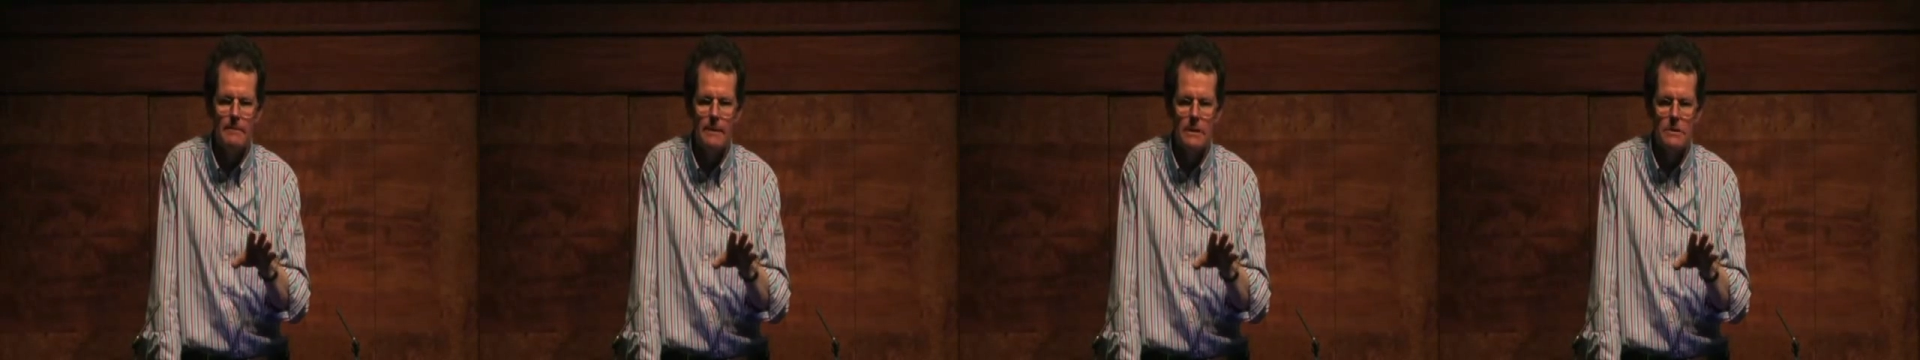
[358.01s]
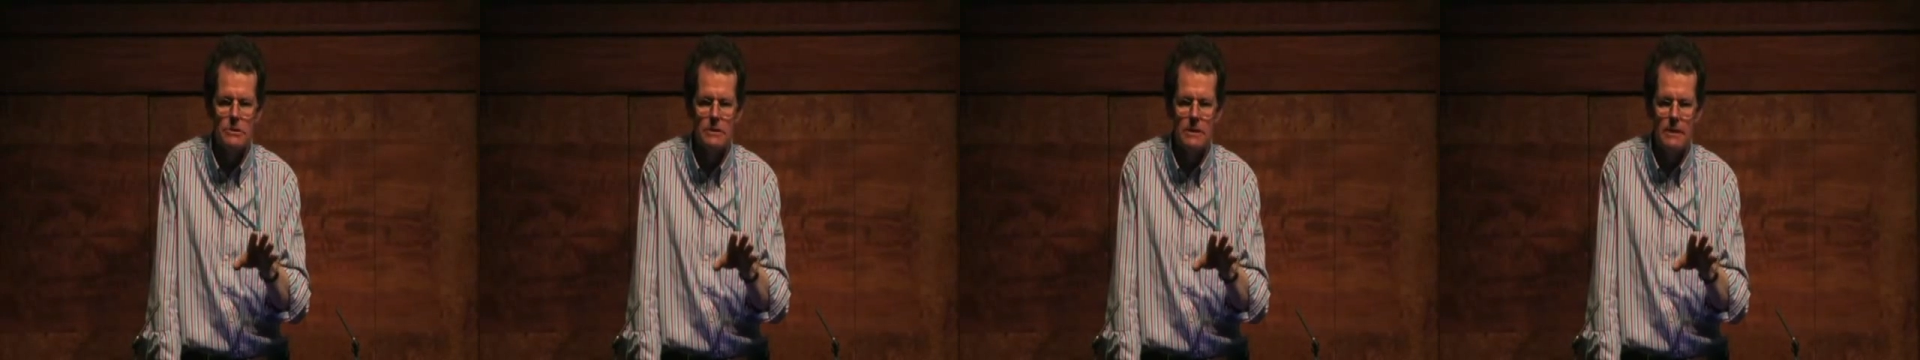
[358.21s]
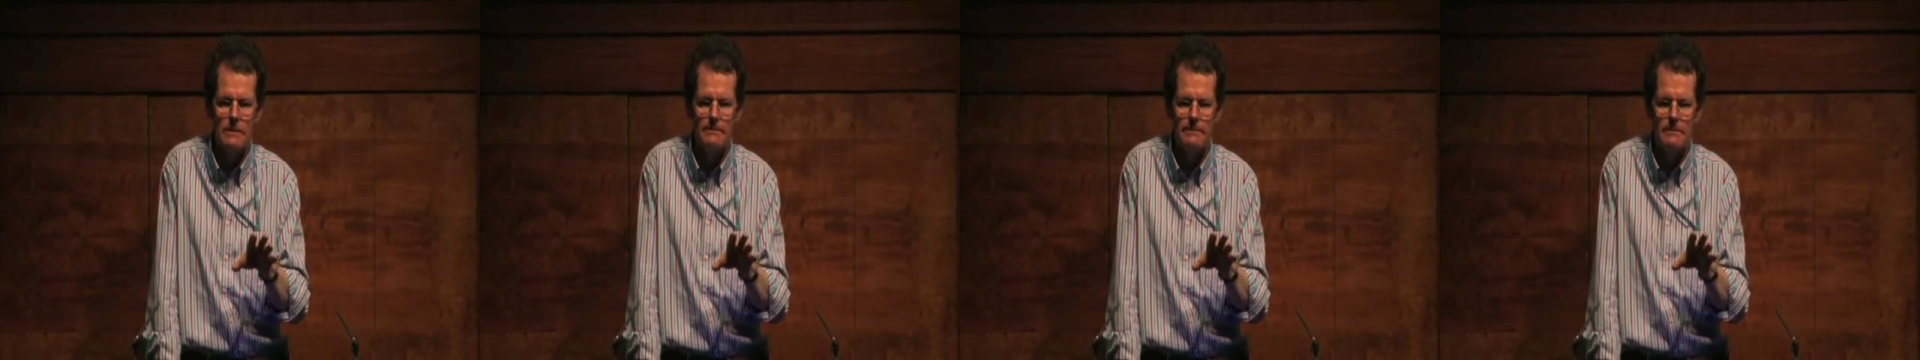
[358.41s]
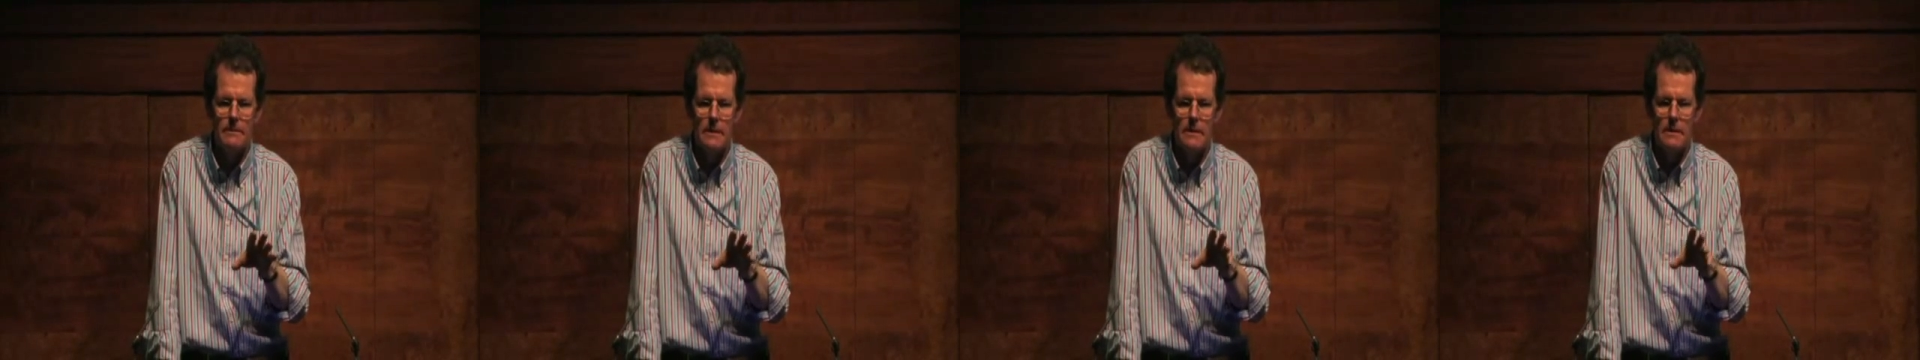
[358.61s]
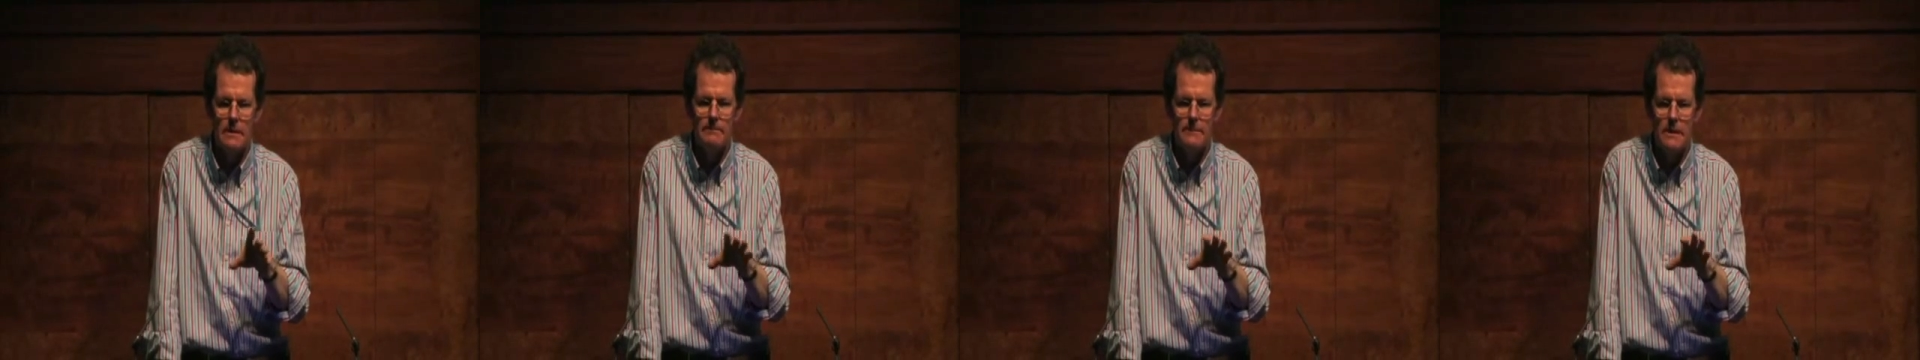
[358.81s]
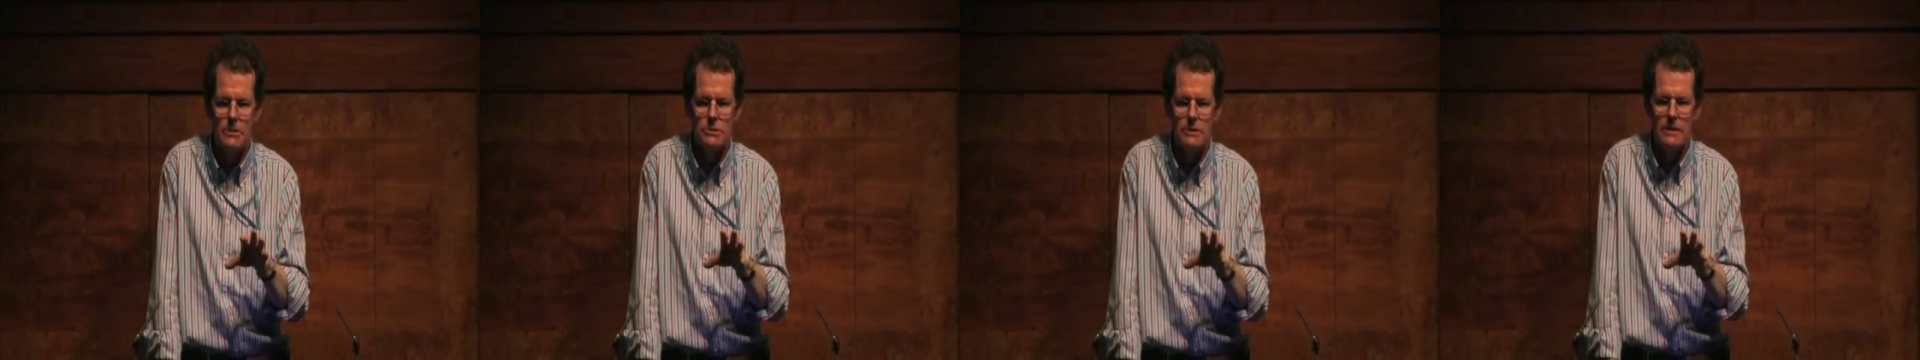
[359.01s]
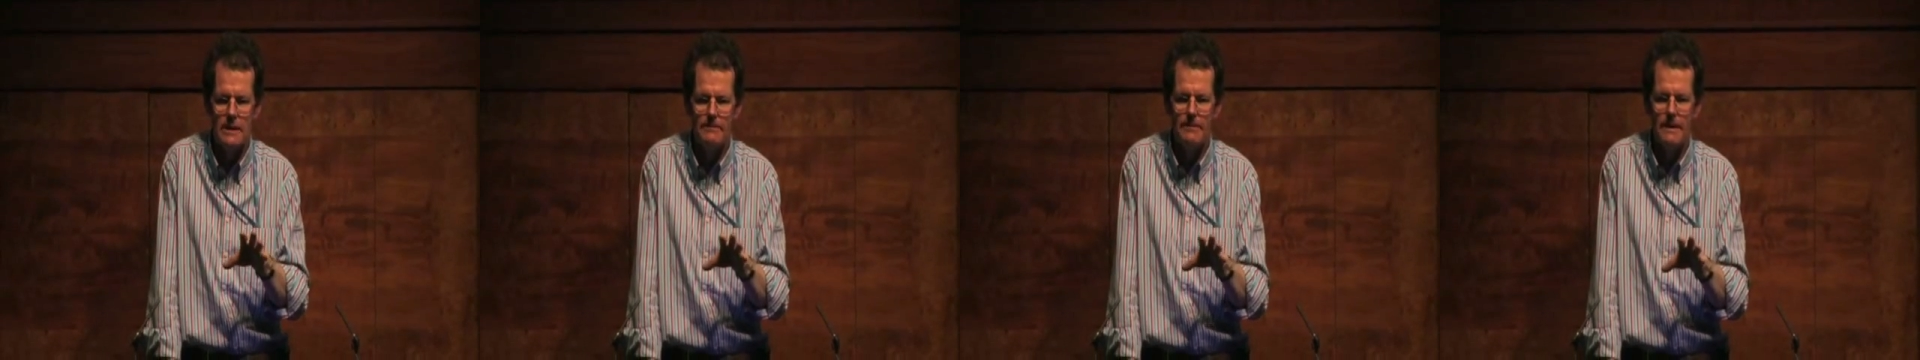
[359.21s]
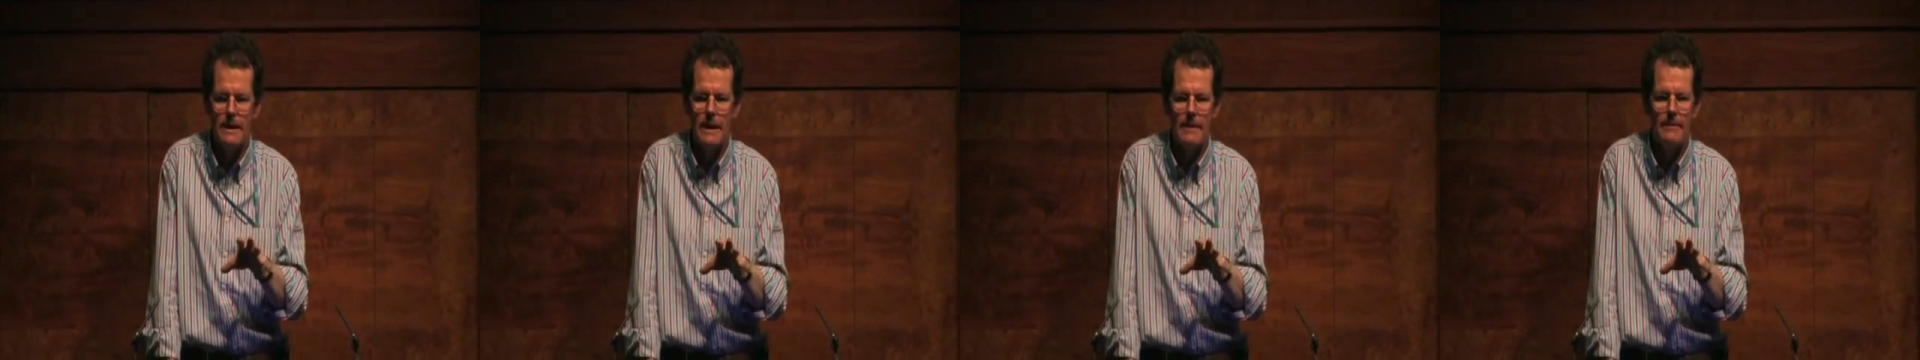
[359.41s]
have measured
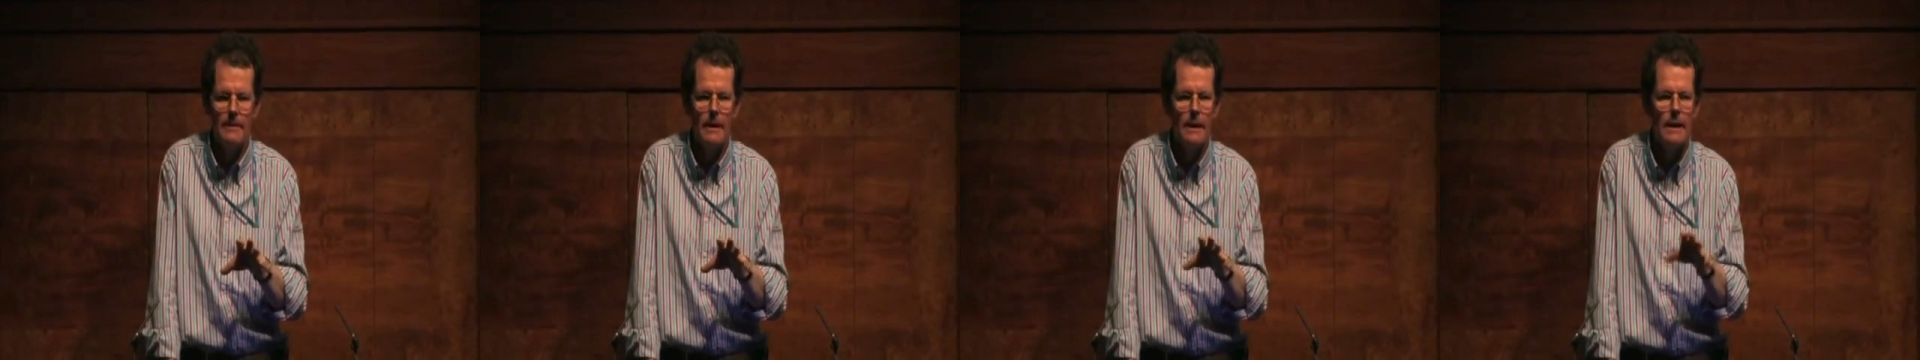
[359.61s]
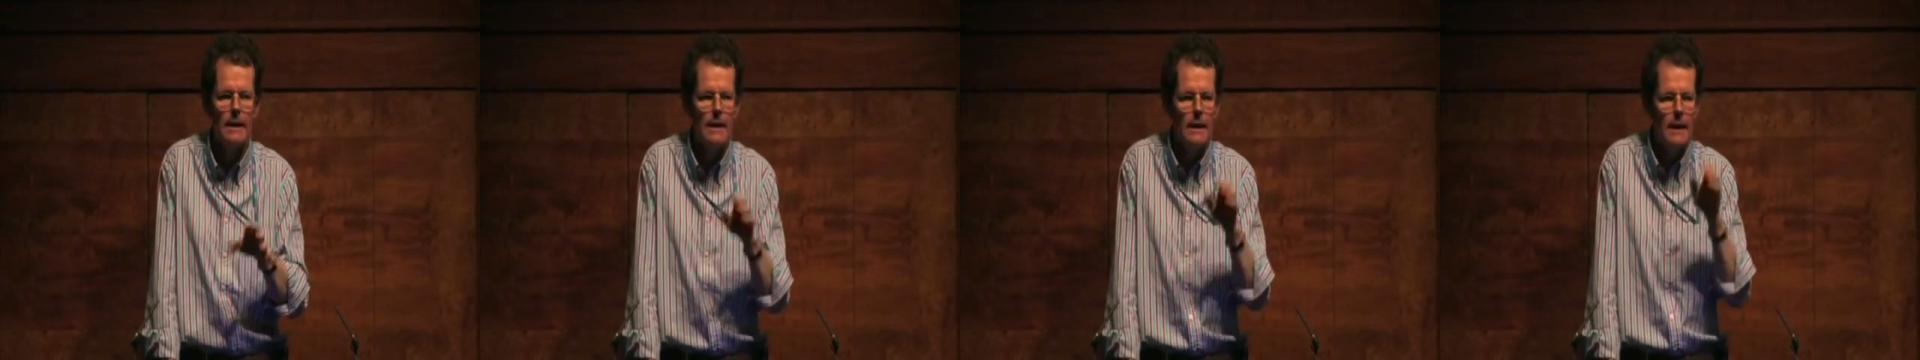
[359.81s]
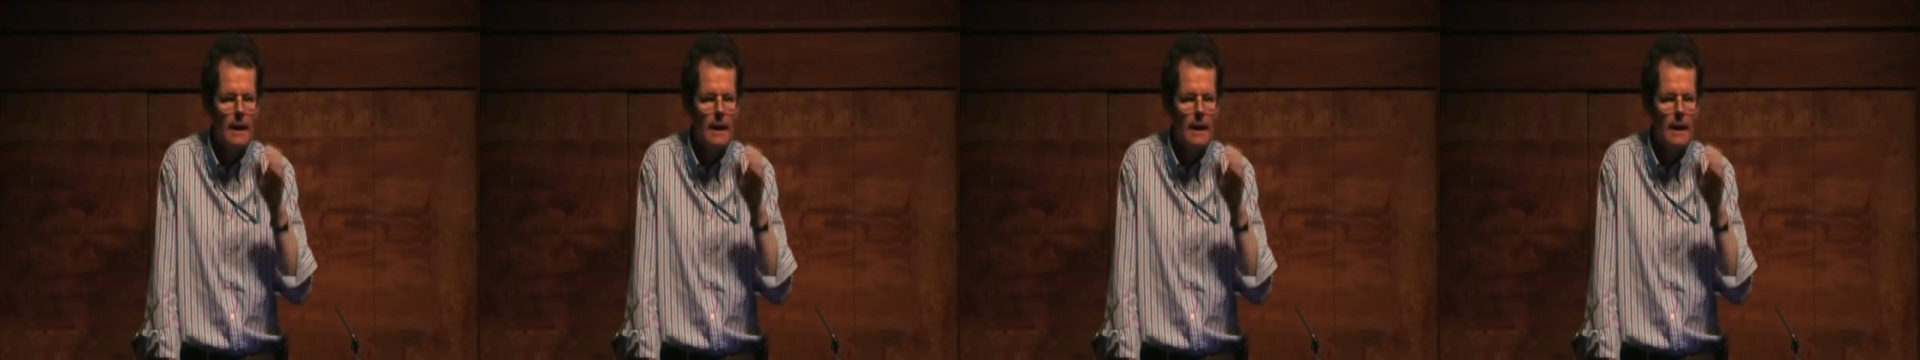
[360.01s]
their BMI.